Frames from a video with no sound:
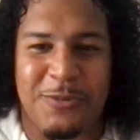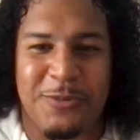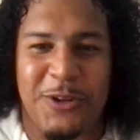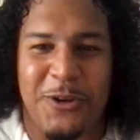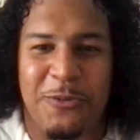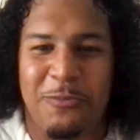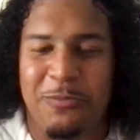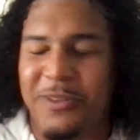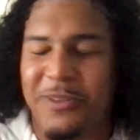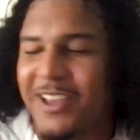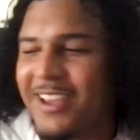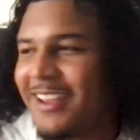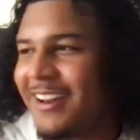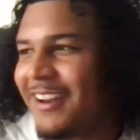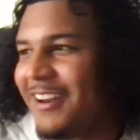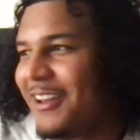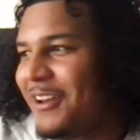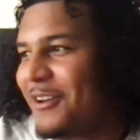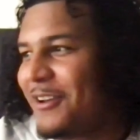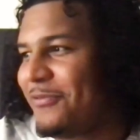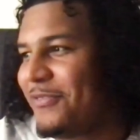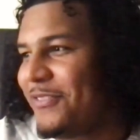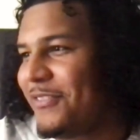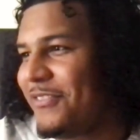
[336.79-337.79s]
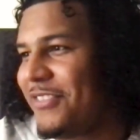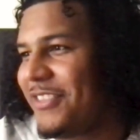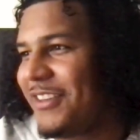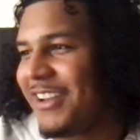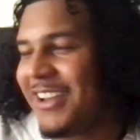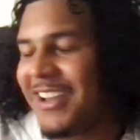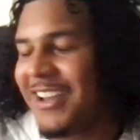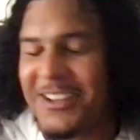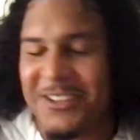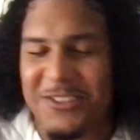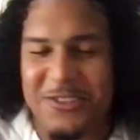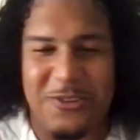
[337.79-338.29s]
We don't play enough
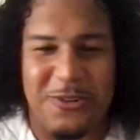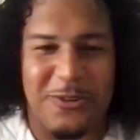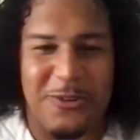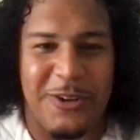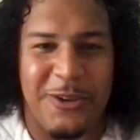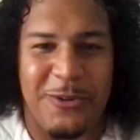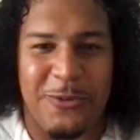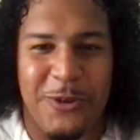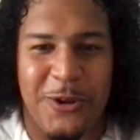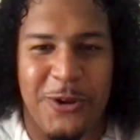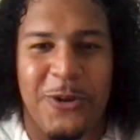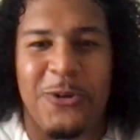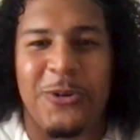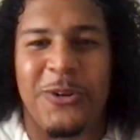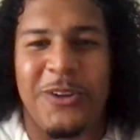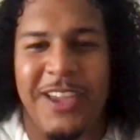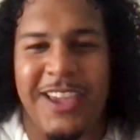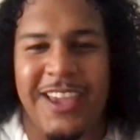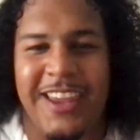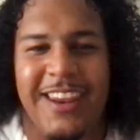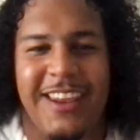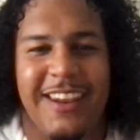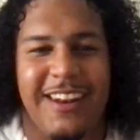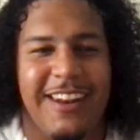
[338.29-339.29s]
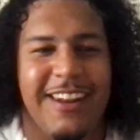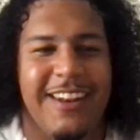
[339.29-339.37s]
country. We don't get it.